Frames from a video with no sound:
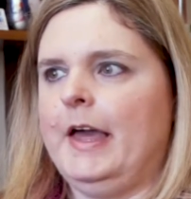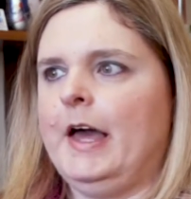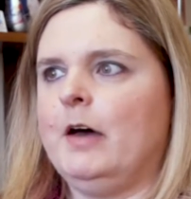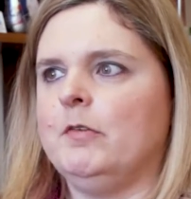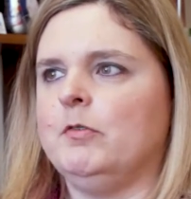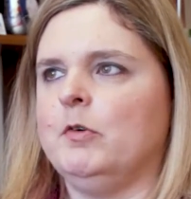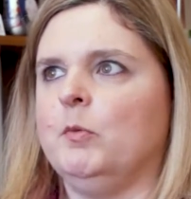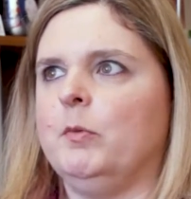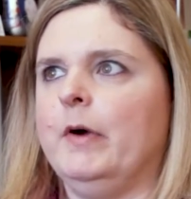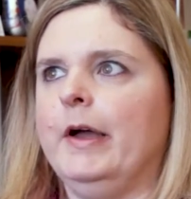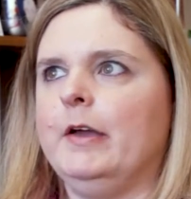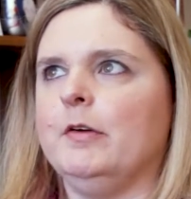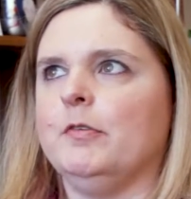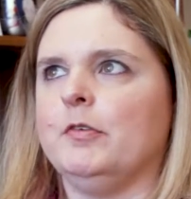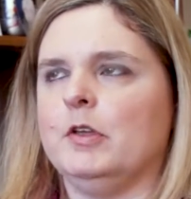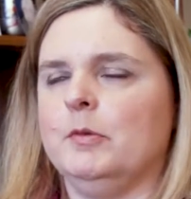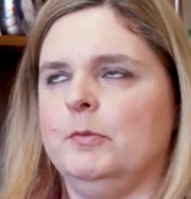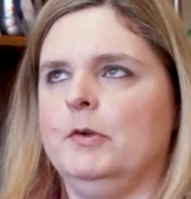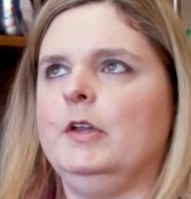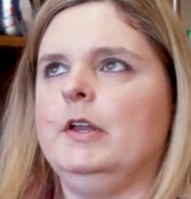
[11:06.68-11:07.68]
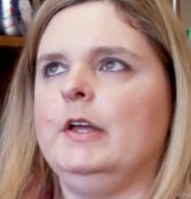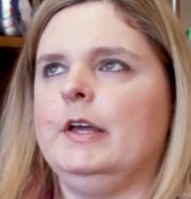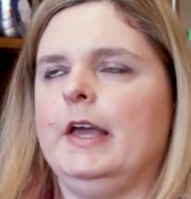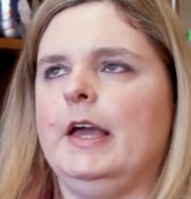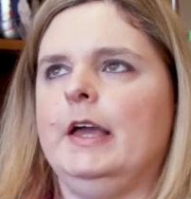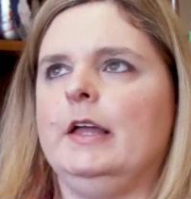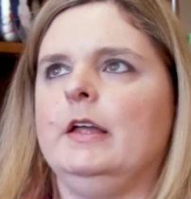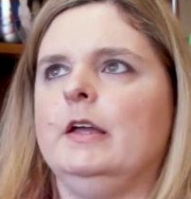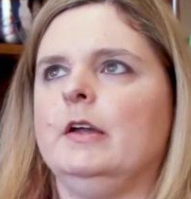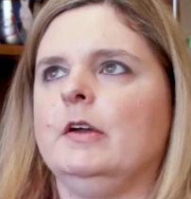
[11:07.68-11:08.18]
have a way of
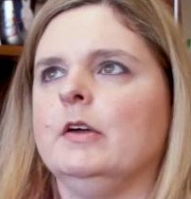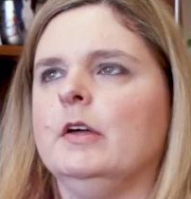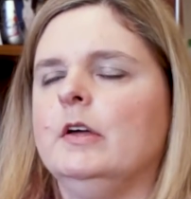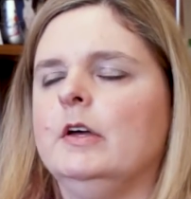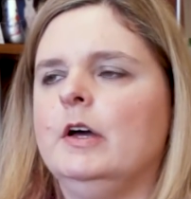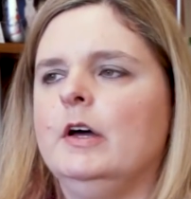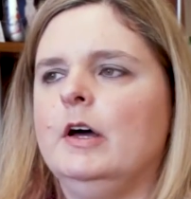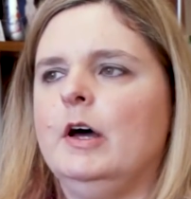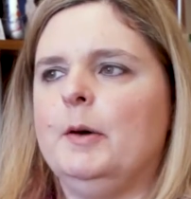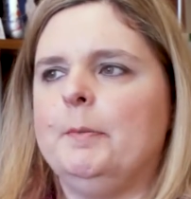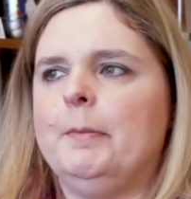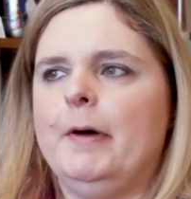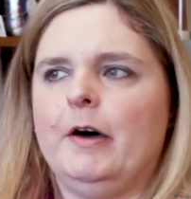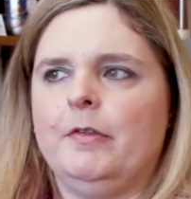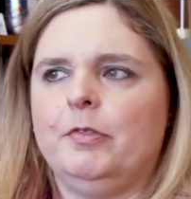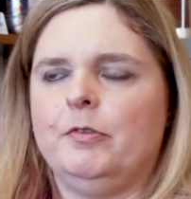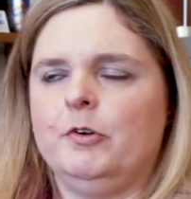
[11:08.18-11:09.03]
communicating about